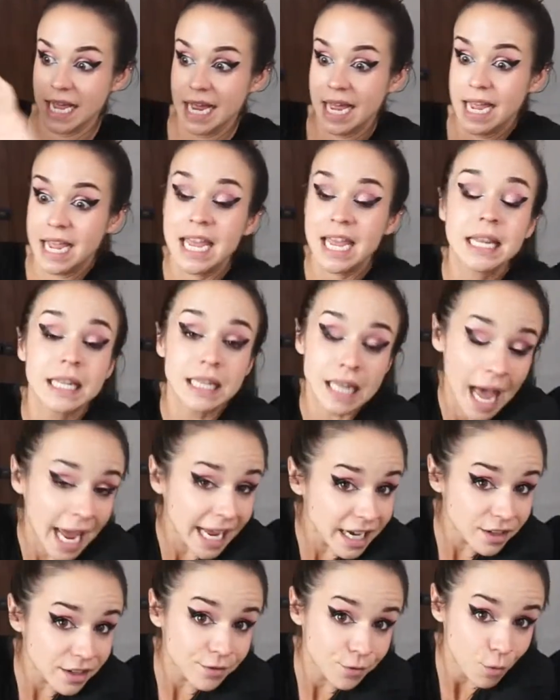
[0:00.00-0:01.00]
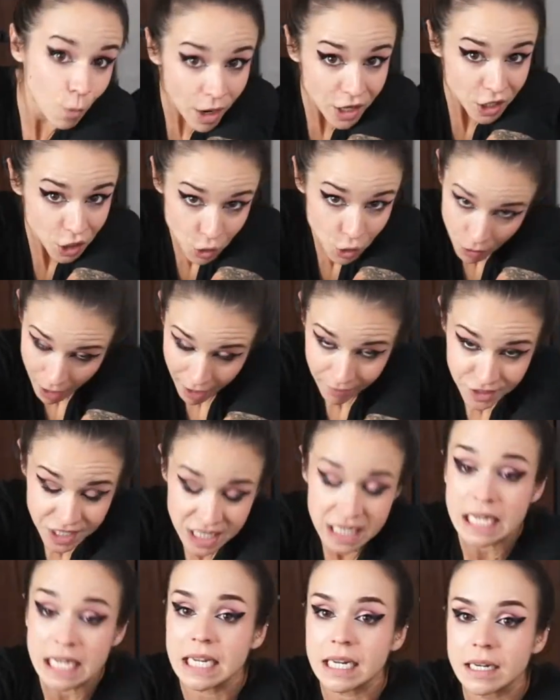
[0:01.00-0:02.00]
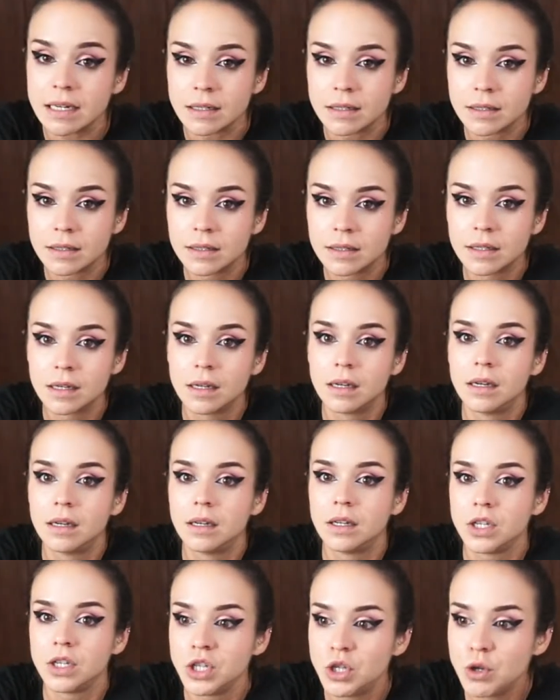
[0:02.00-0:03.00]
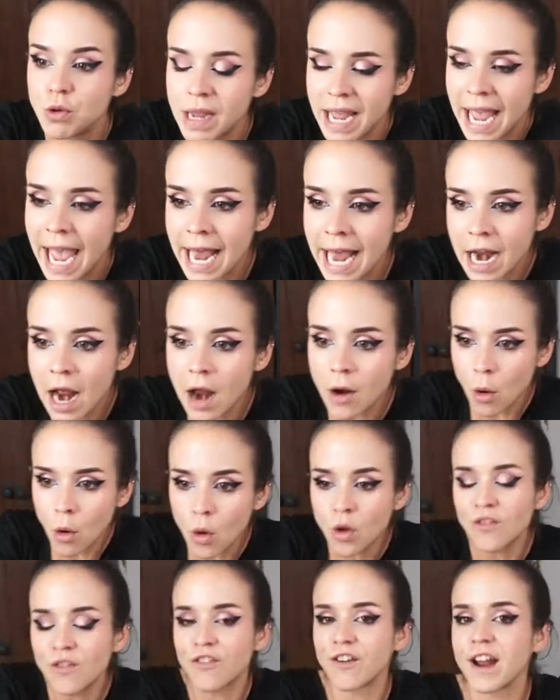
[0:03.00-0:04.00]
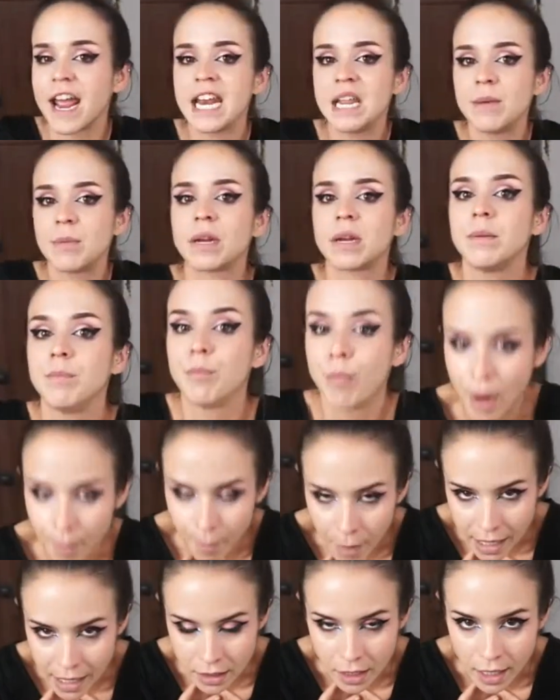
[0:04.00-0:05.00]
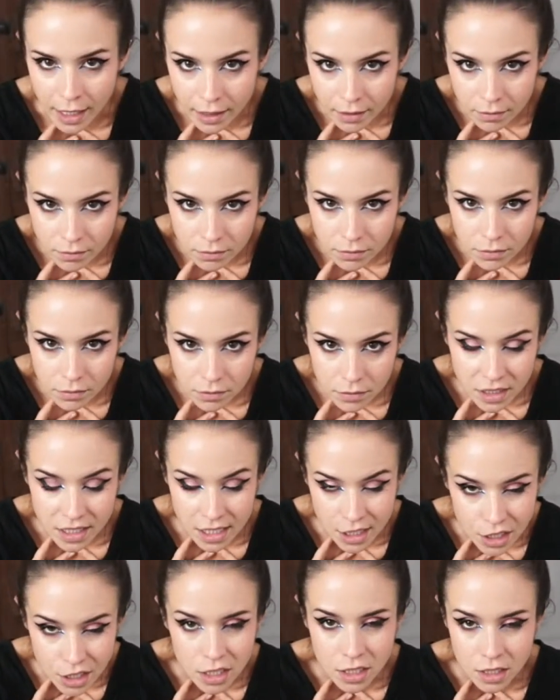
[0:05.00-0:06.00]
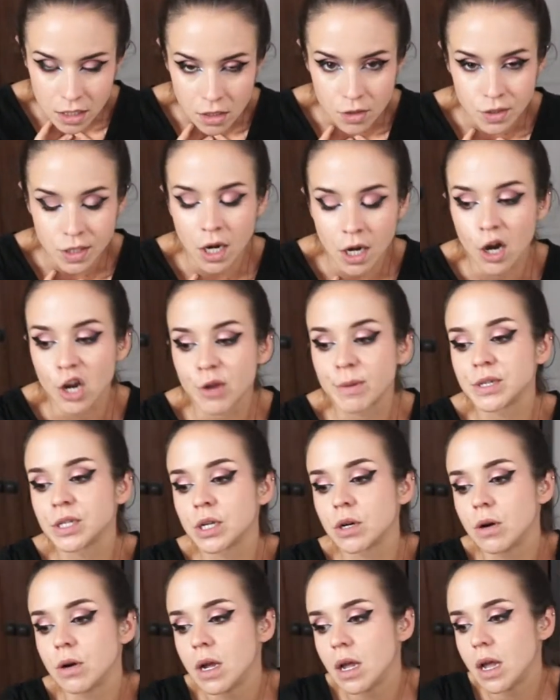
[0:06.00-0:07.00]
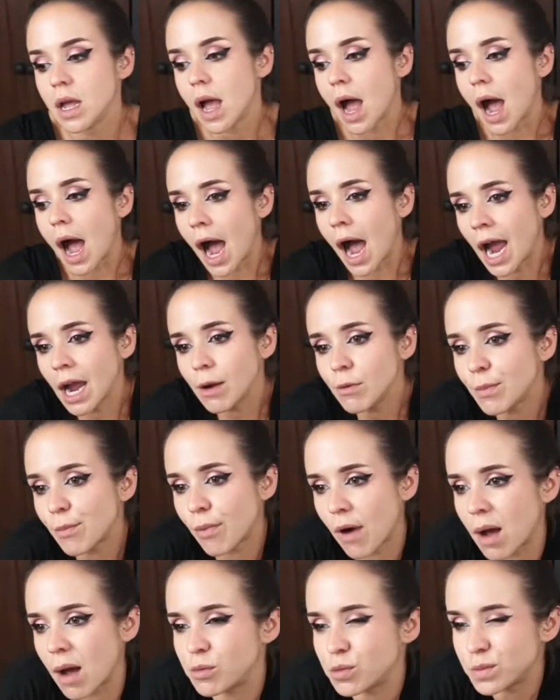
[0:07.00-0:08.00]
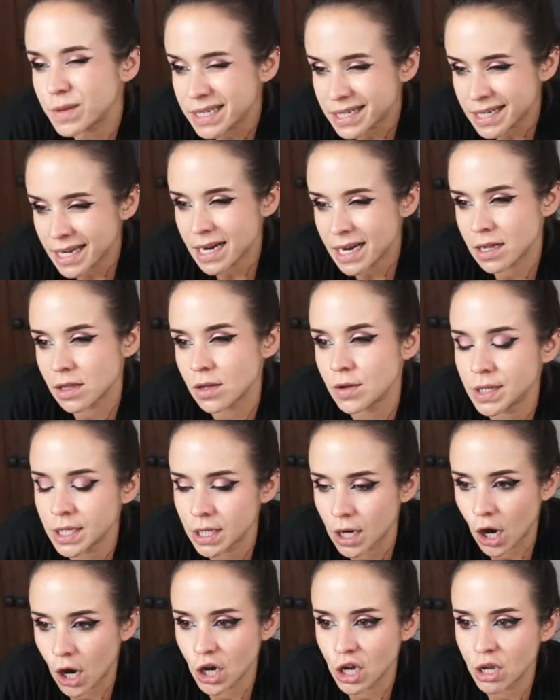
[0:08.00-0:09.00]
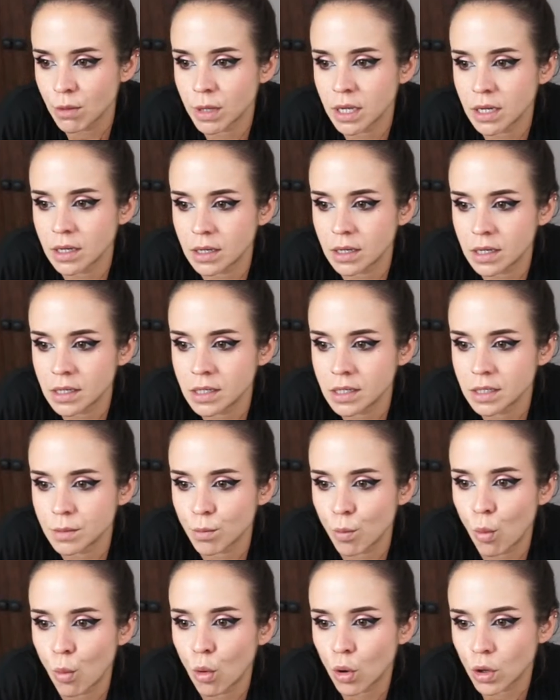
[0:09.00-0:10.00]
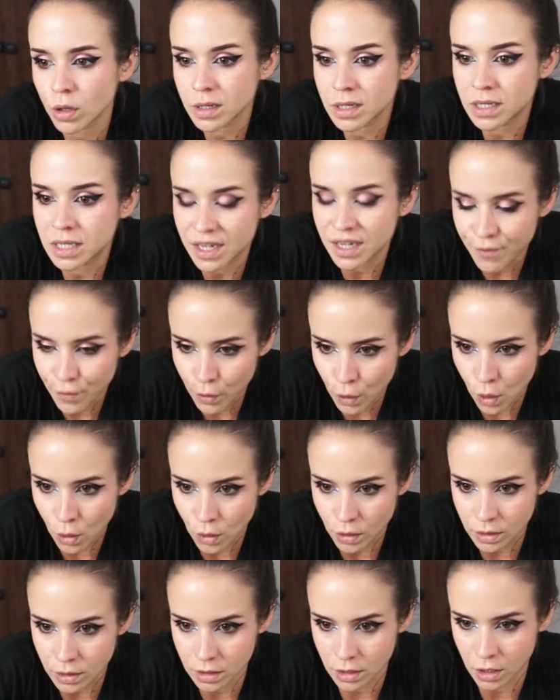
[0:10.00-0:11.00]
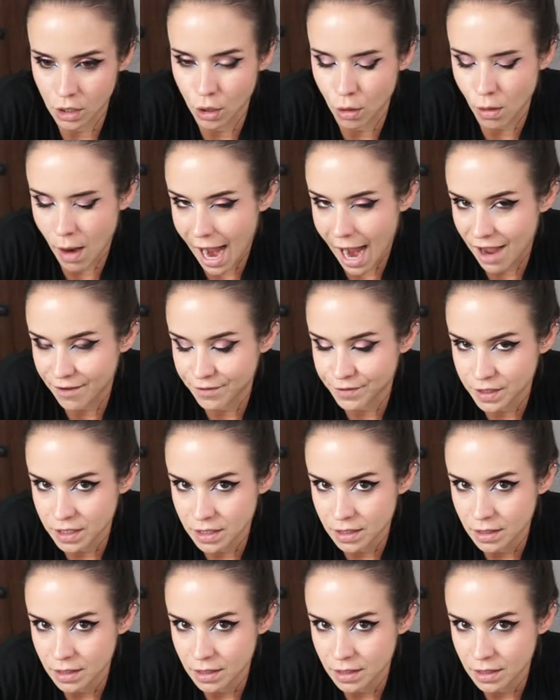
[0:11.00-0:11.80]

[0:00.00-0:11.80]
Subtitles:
in light of what you have seen, you cannot hold for anybody but my client, essentially, is a closing argument. So I would probably say a closing argument is more difficult to craft